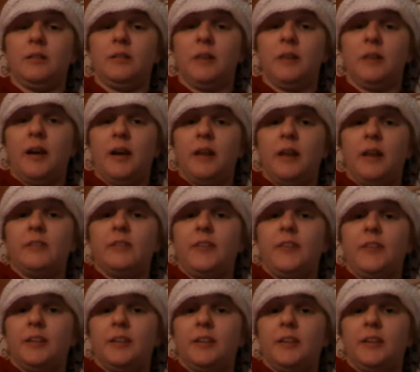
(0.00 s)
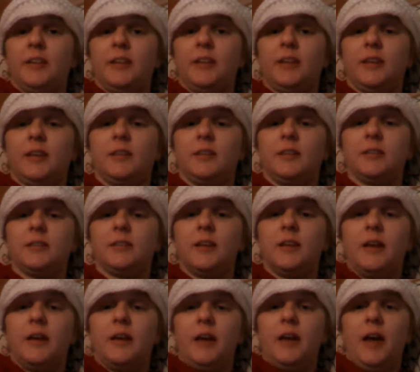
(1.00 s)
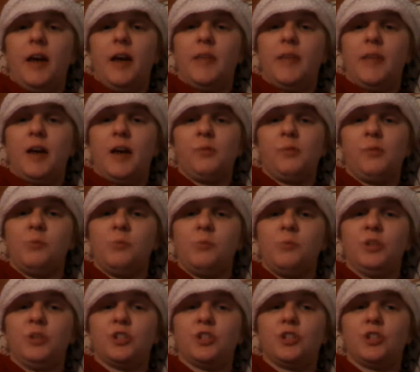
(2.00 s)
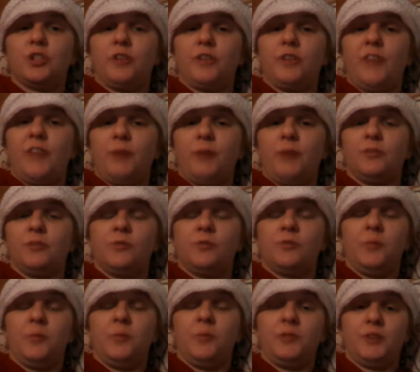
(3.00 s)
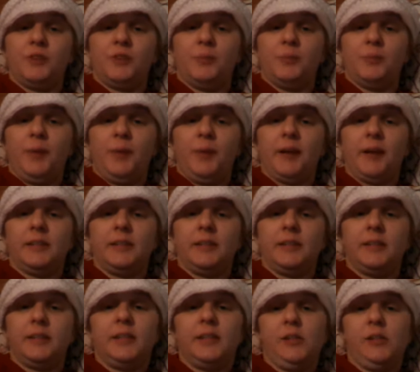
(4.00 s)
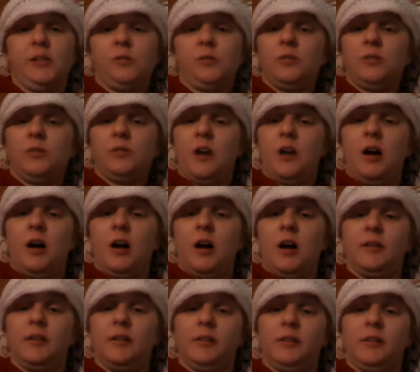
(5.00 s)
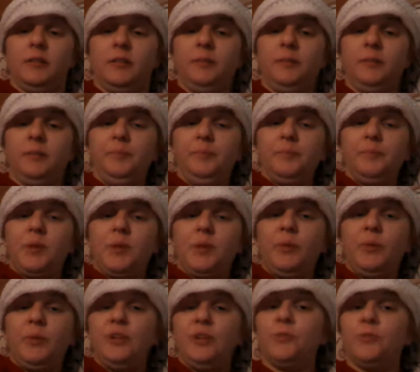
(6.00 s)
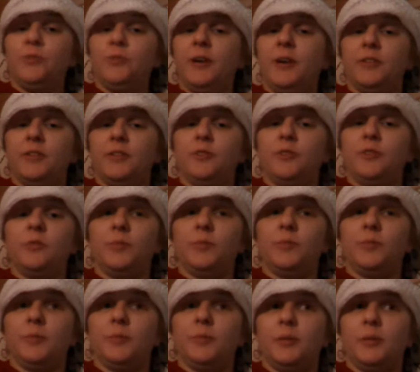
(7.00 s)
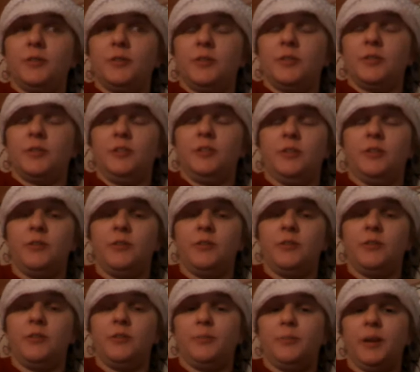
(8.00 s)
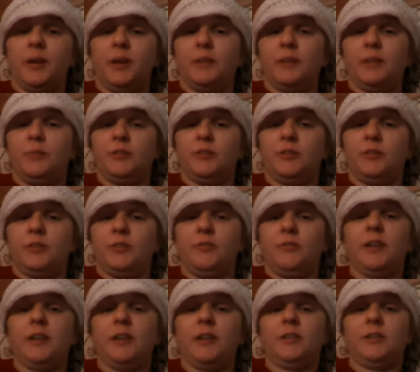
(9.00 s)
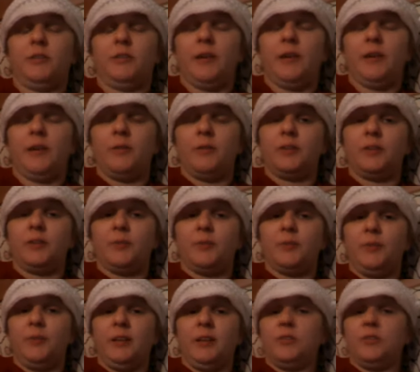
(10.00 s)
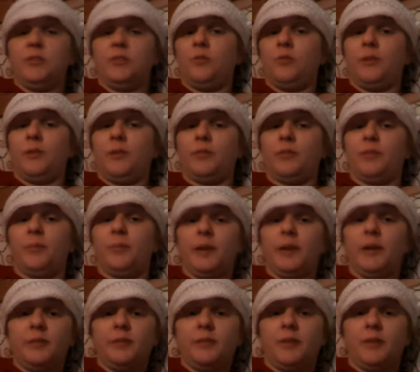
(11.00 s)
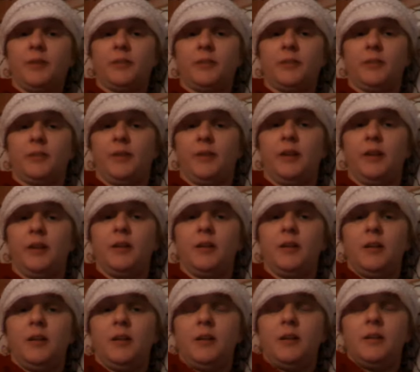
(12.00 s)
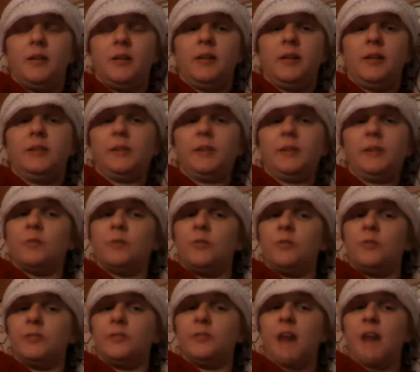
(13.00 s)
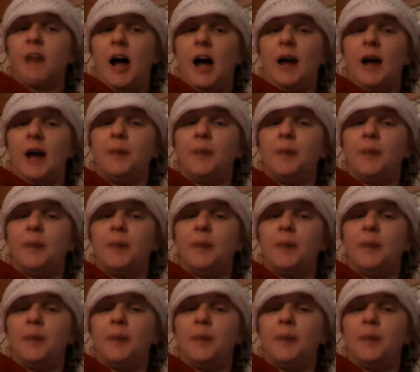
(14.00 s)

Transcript: elevated like this, and that we weren't sure if that was normal during pregnancy or not, and we knew where the normal person, non-pregnant person resting rate was, but we didn't know where the pregnant resting rate. And he's like, no, it's high.